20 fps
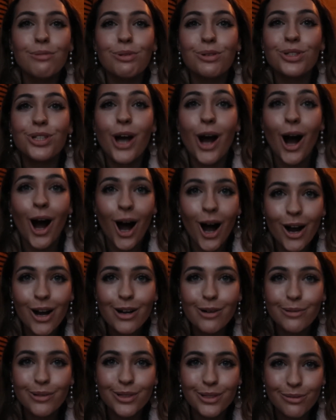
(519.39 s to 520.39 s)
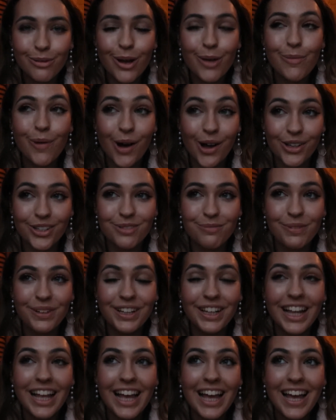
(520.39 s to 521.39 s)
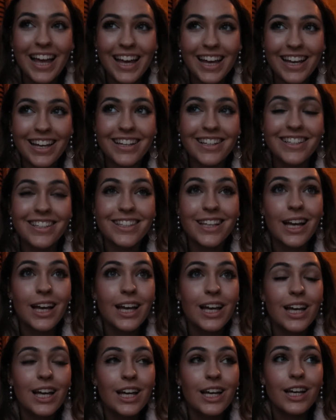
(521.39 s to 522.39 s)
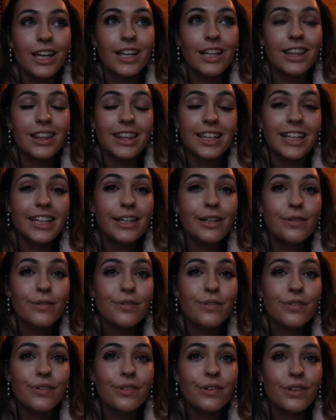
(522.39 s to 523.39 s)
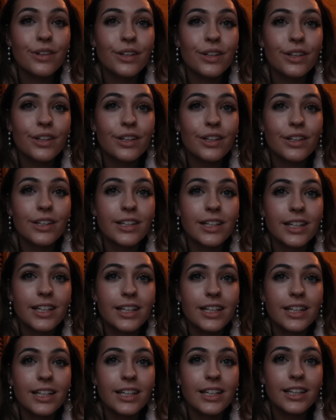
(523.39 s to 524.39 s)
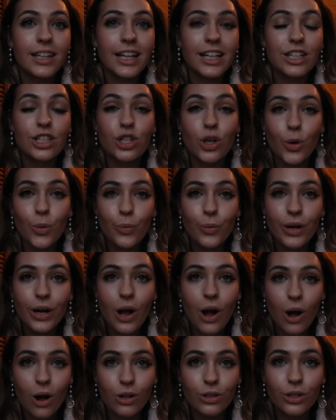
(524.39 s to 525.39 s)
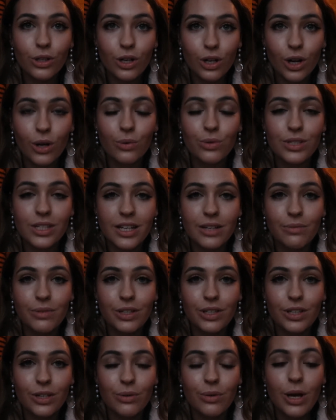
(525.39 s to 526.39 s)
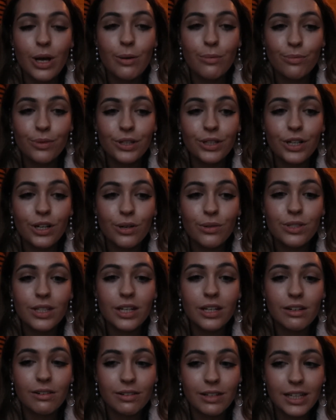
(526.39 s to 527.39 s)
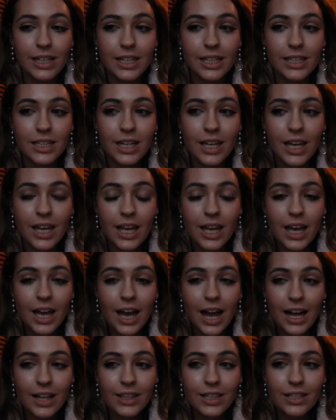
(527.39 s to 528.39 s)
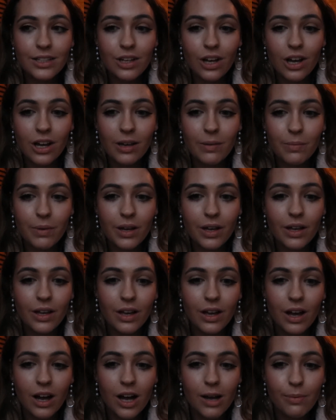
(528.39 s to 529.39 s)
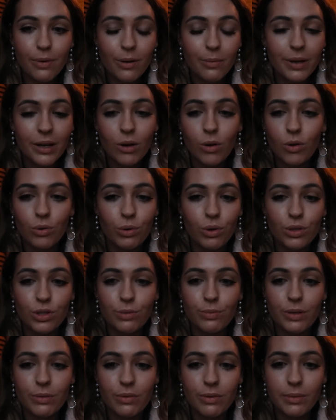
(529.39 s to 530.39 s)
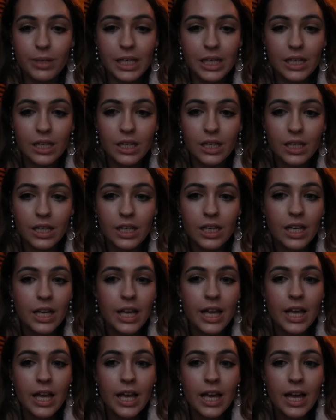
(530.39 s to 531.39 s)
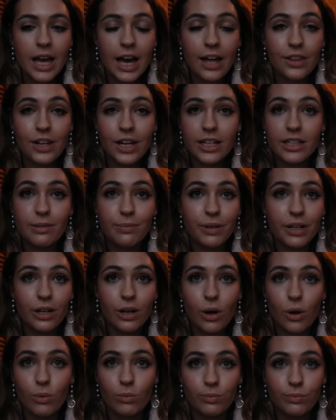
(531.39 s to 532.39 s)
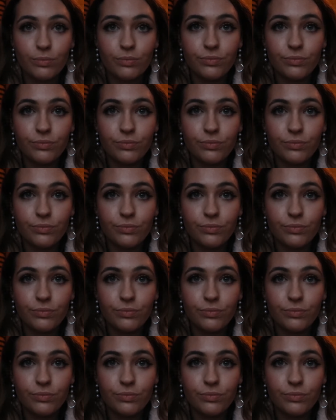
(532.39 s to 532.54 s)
horriblest way possible is leave, like, don't bring all your clothes in with you. Bring the clothes that you need. At that time, I brought my whole wardrobe in with me, and then I had to bring it home.